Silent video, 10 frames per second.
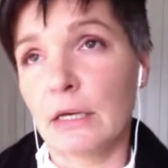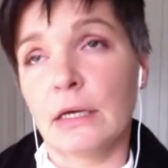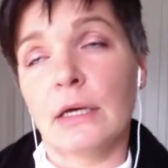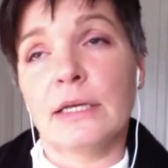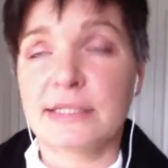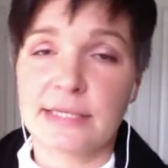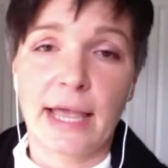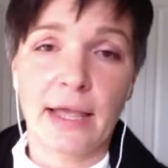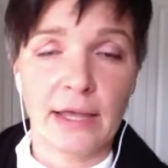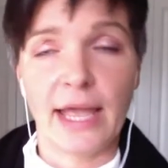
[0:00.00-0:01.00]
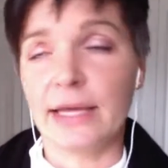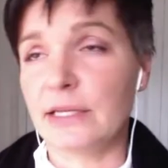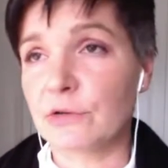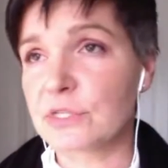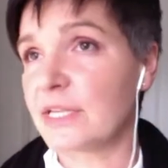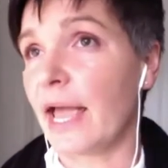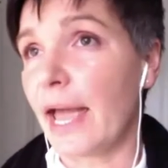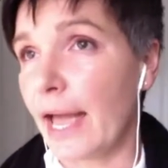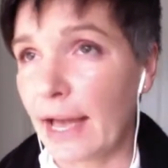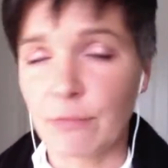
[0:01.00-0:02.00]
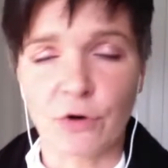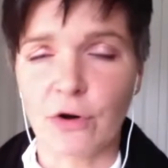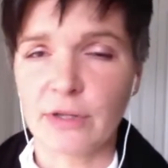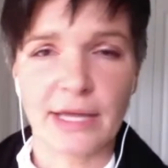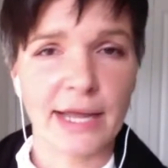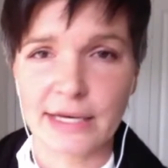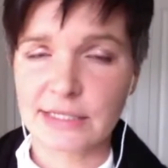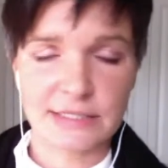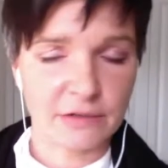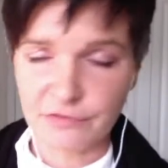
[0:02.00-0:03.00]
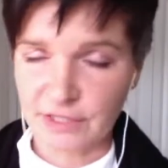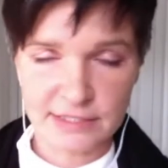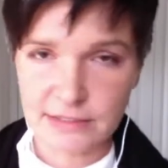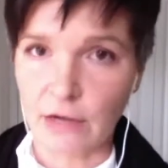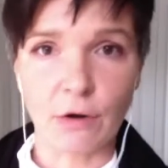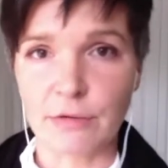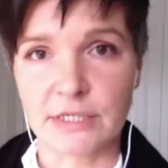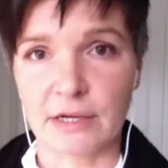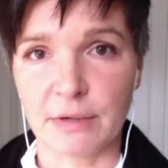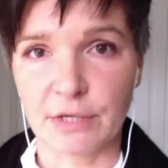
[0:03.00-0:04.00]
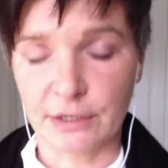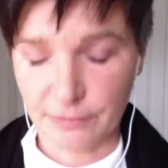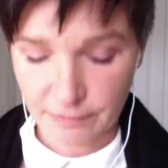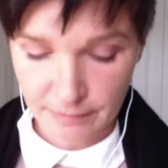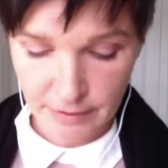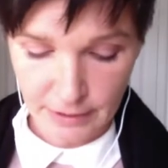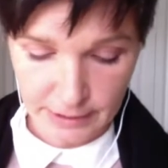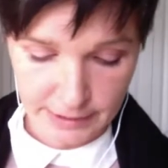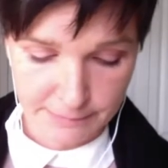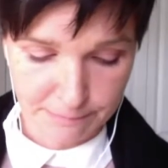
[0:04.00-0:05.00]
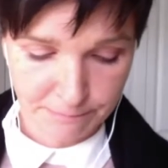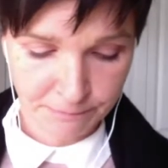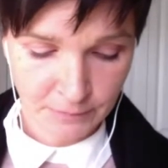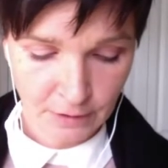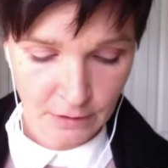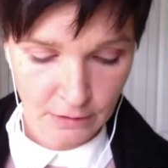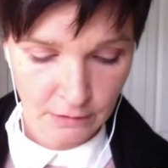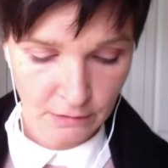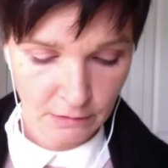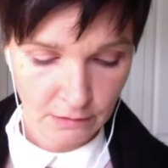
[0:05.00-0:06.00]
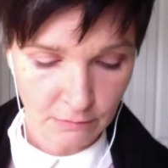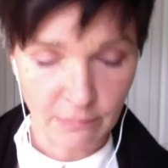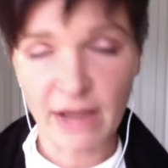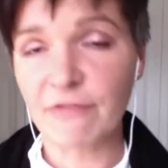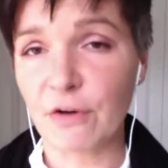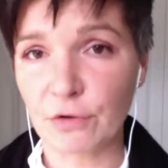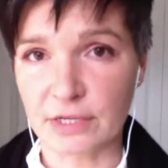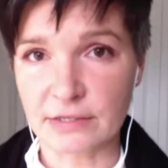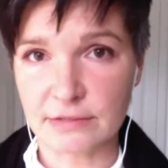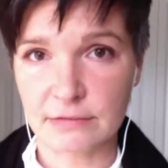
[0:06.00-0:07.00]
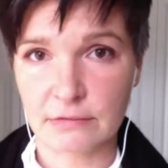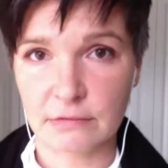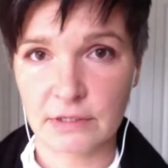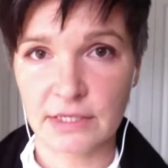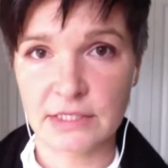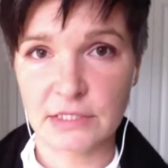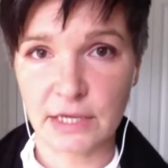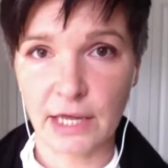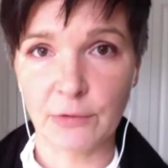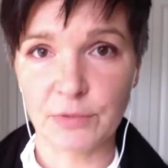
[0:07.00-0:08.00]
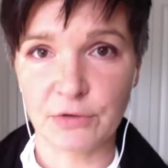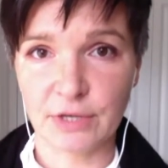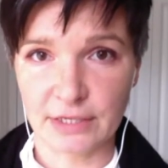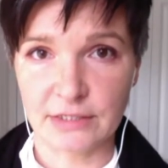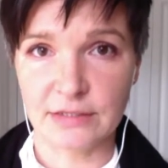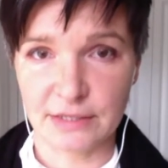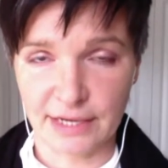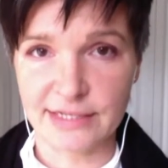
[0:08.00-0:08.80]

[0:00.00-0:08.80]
ADDIE or SAM or all that kind of stuff, that's not what we talk about here. Um, my focus is to help you get to the next level.